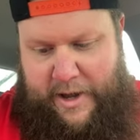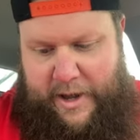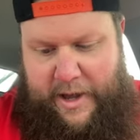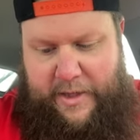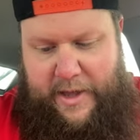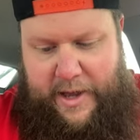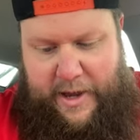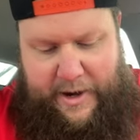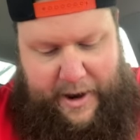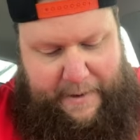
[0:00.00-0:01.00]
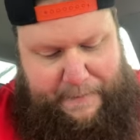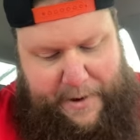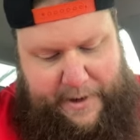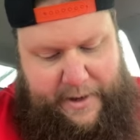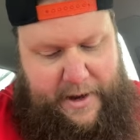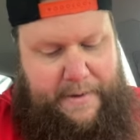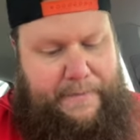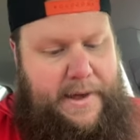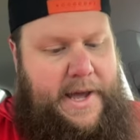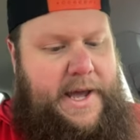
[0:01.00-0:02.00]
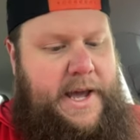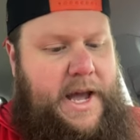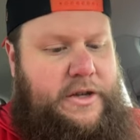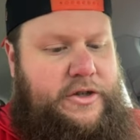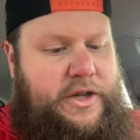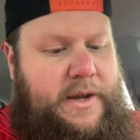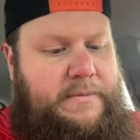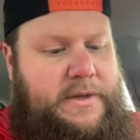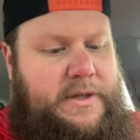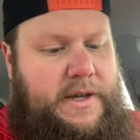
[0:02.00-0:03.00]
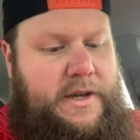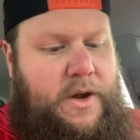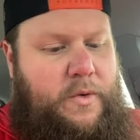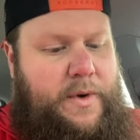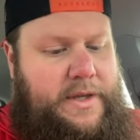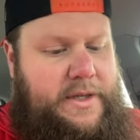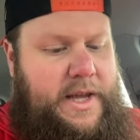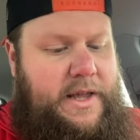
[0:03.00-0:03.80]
And then I picked up a Jameson Whiskey